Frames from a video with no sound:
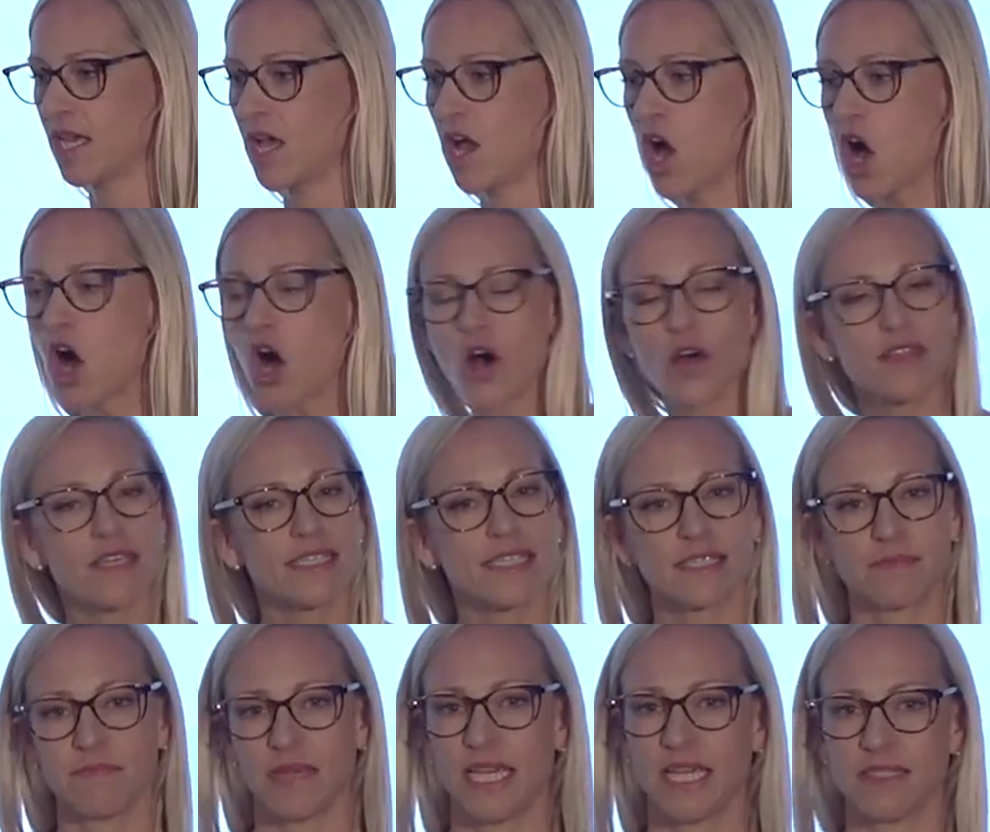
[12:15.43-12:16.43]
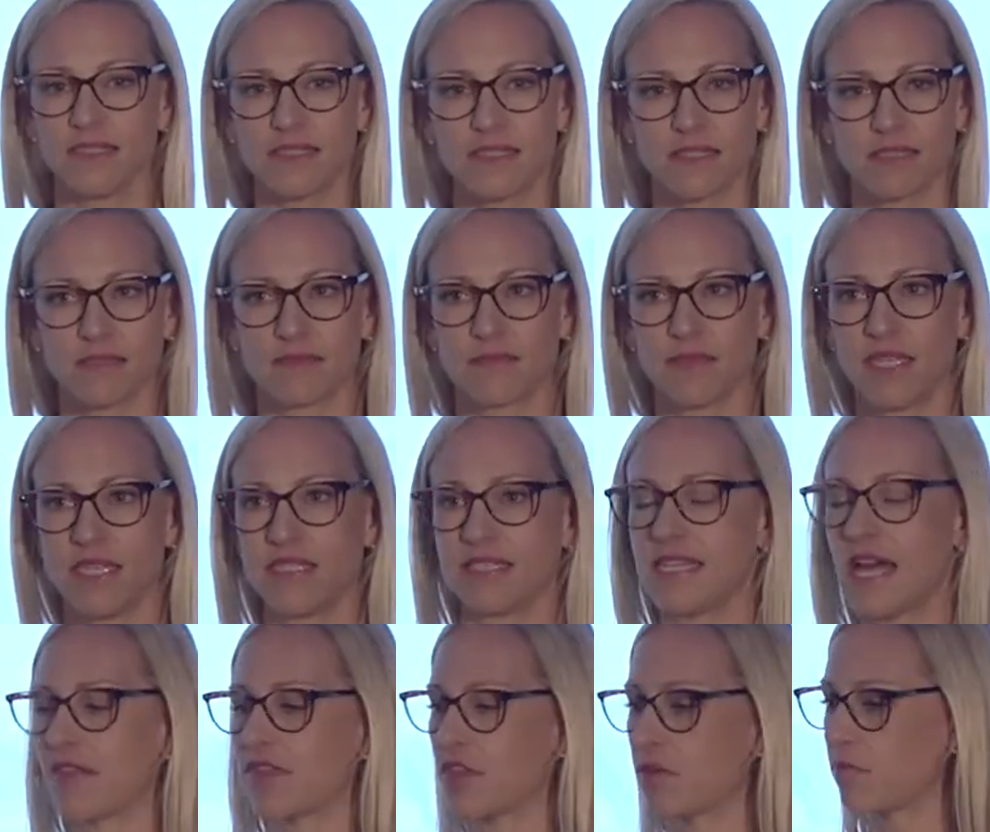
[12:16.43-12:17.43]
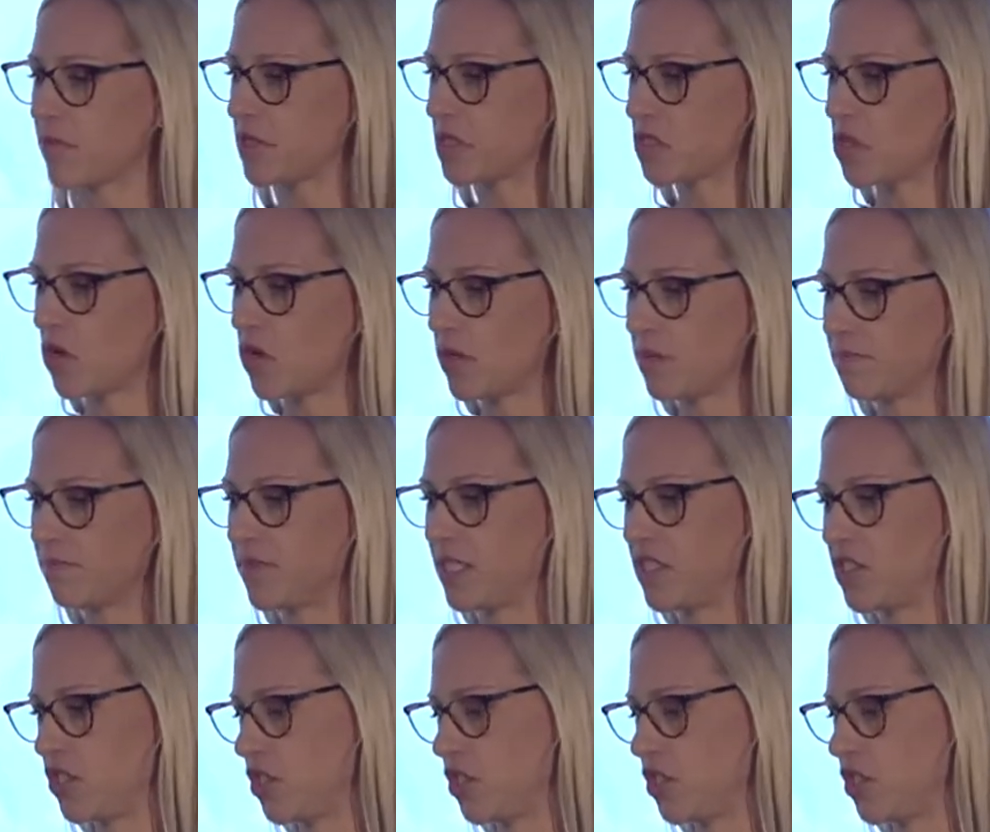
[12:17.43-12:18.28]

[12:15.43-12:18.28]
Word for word: All this means is that the result, it's